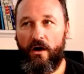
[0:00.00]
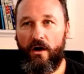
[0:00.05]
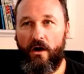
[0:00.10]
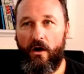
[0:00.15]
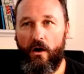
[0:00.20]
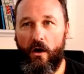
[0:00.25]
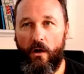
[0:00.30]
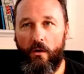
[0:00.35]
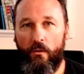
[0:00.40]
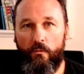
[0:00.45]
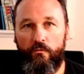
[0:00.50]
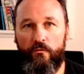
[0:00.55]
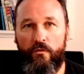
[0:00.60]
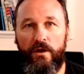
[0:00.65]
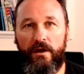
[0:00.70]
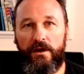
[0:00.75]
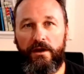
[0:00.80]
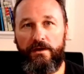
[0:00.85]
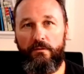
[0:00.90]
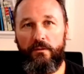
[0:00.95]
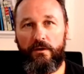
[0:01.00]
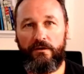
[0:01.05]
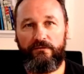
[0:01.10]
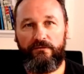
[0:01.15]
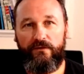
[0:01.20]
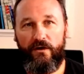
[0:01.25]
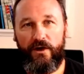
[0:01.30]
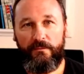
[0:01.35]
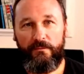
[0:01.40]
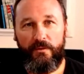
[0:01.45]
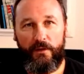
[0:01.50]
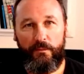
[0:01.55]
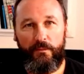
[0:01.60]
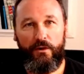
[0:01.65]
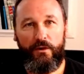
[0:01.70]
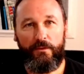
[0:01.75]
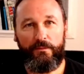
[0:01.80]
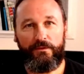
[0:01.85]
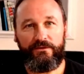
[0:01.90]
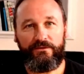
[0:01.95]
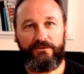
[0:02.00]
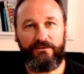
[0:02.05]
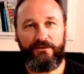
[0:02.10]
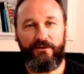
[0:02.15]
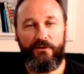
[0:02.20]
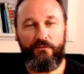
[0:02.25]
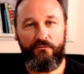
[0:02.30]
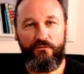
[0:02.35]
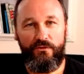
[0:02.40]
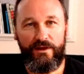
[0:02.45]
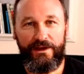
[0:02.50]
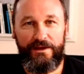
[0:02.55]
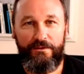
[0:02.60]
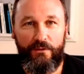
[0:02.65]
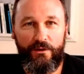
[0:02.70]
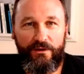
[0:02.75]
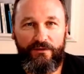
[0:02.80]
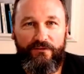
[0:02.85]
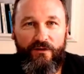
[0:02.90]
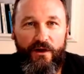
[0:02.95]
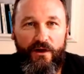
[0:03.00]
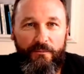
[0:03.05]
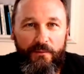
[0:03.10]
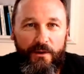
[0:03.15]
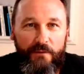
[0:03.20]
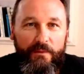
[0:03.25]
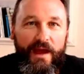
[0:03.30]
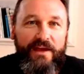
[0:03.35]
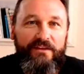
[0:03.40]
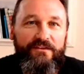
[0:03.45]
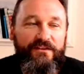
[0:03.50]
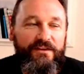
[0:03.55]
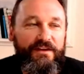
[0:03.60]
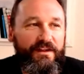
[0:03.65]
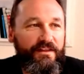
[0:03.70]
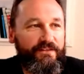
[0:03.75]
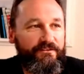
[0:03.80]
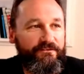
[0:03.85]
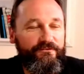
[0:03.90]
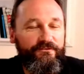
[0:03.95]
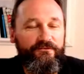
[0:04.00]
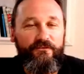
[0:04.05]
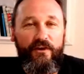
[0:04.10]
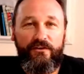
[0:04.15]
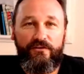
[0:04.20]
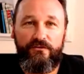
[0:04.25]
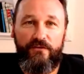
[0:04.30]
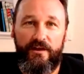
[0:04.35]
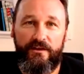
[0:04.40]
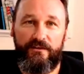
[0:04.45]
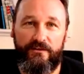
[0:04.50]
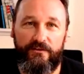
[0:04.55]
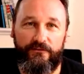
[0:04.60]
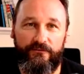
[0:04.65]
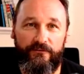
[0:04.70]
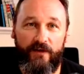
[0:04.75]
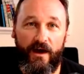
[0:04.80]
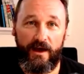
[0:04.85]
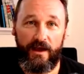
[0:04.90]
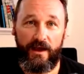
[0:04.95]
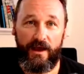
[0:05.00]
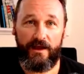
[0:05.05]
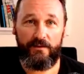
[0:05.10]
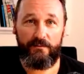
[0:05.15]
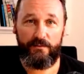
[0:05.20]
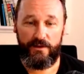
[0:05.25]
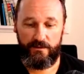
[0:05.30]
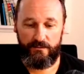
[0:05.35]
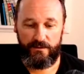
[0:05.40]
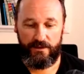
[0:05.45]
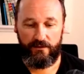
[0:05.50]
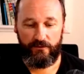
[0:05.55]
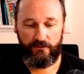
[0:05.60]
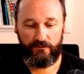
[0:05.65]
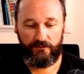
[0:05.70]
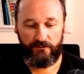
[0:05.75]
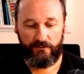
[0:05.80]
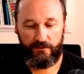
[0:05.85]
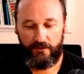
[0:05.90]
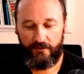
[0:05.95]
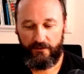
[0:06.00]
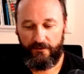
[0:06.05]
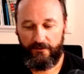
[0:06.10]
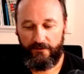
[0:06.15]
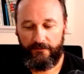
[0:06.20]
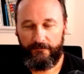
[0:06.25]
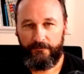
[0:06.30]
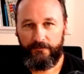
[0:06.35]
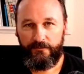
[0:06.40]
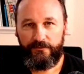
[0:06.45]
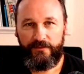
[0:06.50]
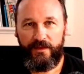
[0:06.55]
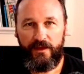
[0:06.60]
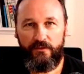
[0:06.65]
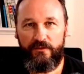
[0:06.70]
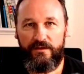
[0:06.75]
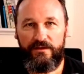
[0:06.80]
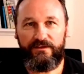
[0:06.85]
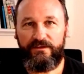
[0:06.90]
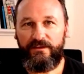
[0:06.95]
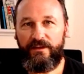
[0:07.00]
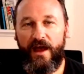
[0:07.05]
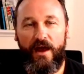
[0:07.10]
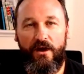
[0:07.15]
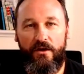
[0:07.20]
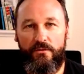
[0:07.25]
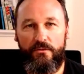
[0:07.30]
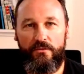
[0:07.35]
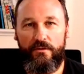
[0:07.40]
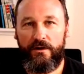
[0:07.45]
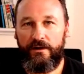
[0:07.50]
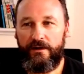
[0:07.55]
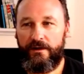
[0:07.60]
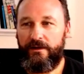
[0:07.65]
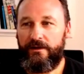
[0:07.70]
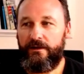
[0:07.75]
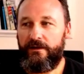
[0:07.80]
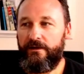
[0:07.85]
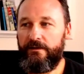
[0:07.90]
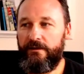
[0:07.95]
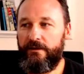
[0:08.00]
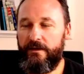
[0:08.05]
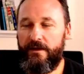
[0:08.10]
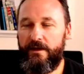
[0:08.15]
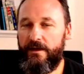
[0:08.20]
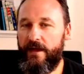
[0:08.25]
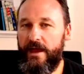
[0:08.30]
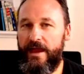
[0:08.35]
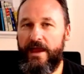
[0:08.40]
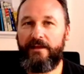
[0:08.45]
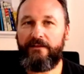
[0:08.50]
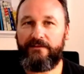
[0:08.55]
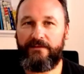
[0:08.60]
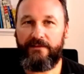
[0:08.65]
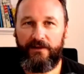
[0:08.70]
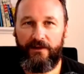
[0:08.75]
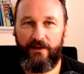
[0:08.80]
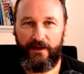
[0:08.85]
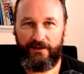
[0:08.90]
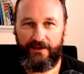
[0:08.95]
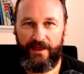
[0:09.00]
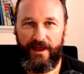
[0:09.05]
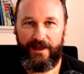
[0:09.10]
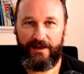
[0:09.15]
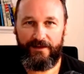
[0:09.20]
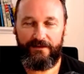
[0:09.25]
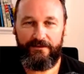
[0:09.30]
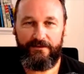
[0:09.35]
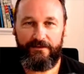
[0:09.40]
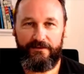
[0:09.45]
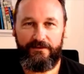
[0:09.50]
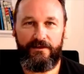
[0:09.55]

I really want to find my purpose. I really want to find my passion. And that frustrates the fuck out of me, because there is no answer like that.